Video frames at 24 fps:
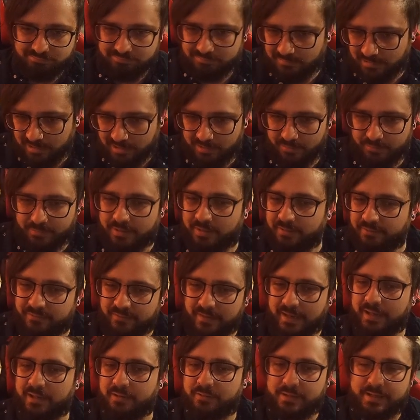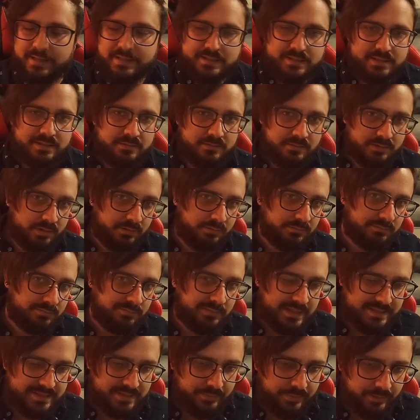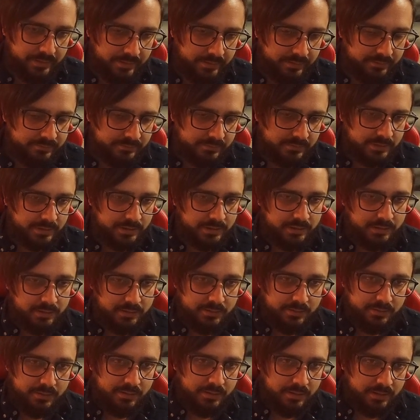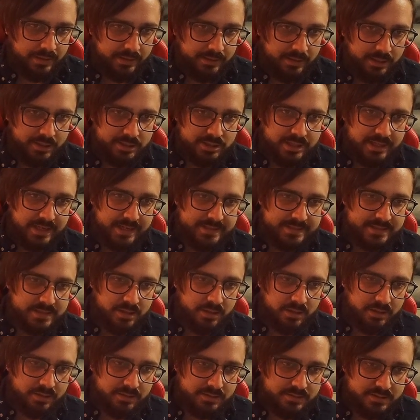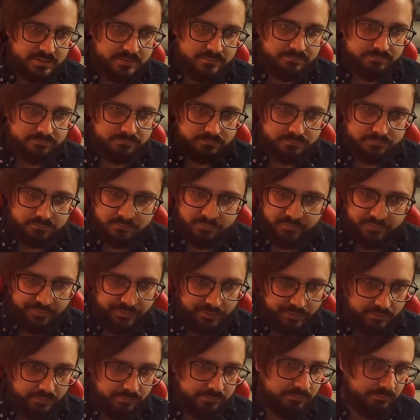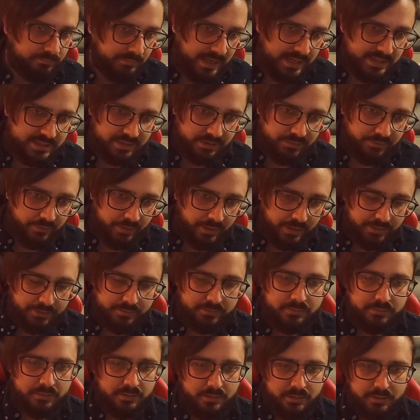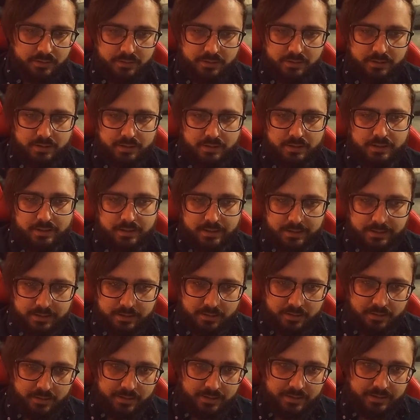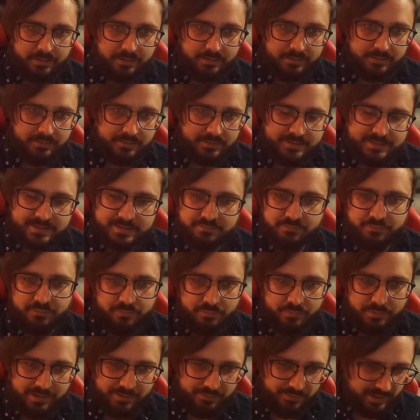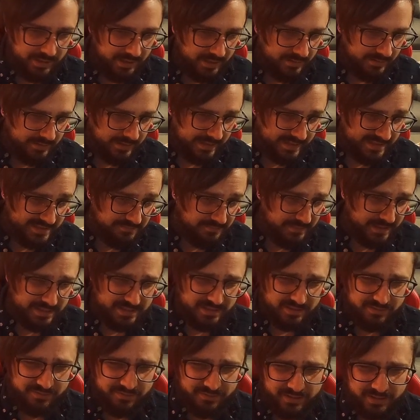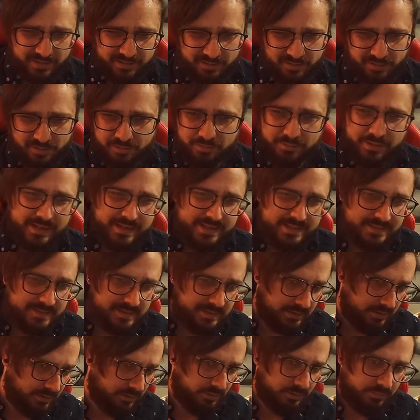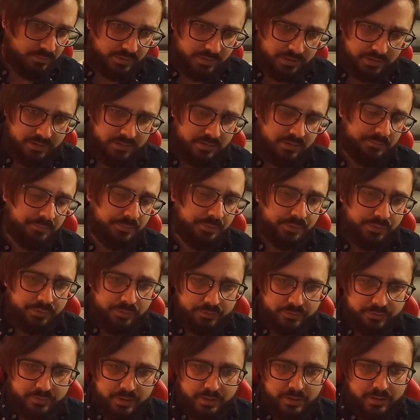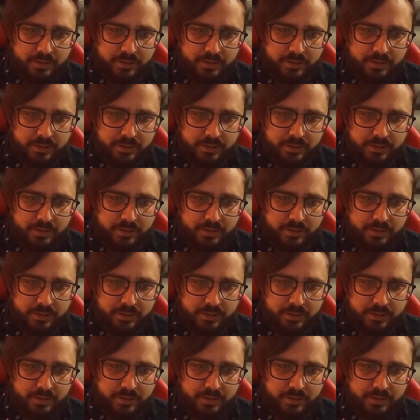And a bit of fire res, so that's about it. I got Chance Guards for Magic Find. I got this ring that has Magic Find, all res, could be improved,